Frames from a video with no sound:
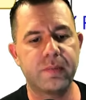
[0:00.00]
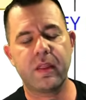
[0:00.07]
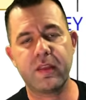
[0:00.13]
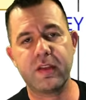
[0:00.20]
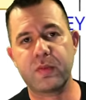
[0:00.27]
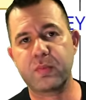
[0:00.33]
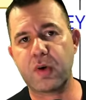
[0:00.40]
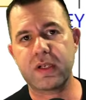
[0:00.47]

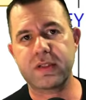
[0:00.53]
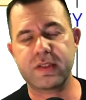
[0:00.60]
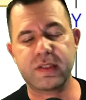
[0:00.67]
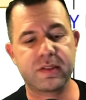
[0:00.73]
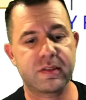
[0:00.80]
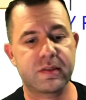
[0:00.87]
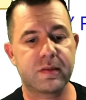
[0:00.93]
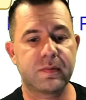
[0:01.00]
This
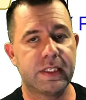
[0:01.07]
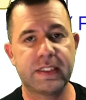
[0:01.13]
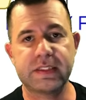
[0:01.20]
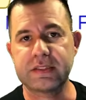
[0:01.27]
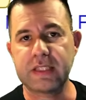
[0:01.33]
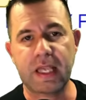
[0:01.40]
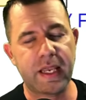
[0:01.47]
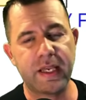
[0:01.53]
process is
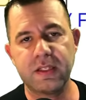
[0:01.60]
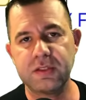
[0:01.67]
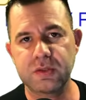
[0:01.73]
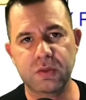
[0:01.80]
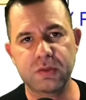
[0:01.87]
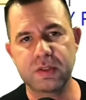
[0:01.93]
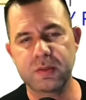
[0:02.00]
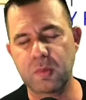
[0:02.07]

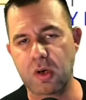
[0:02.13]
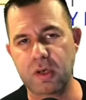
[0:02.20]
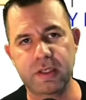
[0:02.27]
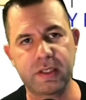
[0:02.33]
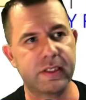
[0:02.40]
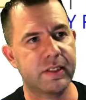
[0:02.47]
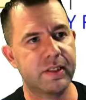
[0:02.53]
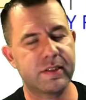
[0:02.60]
age-old in
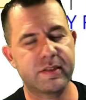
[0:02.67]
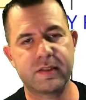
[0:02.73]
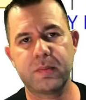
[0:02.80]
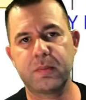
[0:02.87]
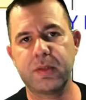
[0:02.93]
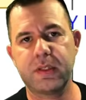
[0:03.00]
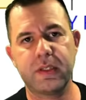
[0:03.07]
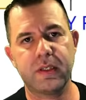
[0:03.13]
marketing. It's
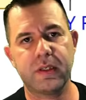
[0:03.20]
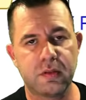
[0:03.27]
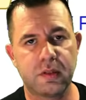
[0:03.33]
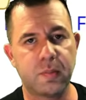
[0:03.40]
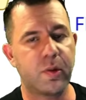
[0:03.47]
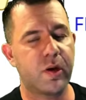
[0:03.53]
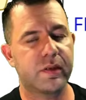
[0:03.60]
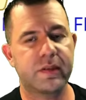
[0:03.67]
simply the
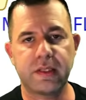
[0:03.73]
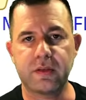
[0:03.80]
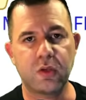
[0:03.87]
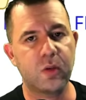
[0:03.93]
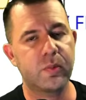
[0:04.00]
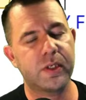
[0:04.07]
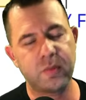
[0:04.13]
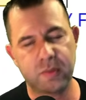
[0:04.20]
part that
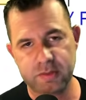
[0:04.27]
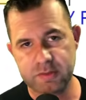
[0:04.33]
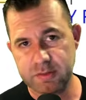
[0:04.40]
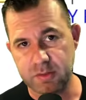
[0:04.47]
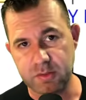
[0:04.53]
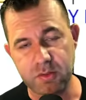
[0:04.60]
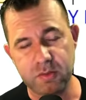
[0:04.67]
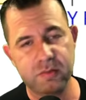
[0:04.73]
nobody wants to
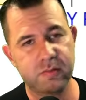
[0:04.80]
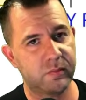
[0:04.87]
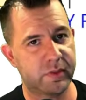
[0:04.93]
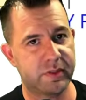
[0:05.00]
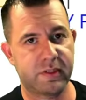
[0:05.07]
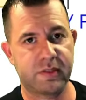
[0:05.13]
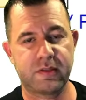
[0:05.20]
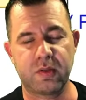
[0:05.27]
do,
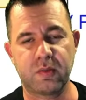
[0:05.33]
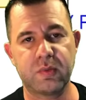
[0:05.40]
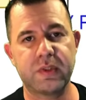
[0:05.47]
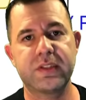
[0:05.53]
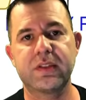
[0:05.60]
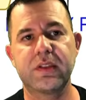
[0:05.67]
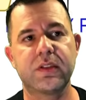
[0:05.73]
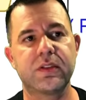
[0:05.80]
which is the
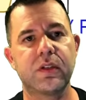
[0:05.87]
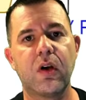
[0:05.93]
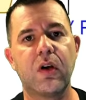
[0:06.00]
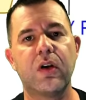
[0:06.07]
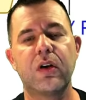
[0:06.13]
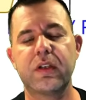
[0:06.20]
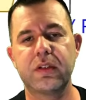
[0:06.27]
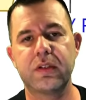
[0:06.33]
research
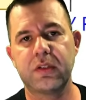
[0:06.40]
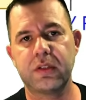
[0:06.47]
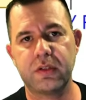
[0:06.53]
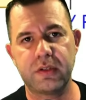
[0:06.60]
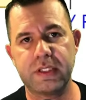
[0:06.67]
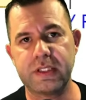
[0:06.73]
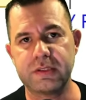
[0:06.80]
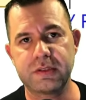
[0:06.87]
on your
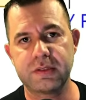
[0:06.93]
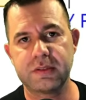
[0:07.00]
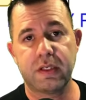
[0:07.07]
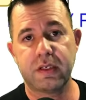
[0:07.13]
niche.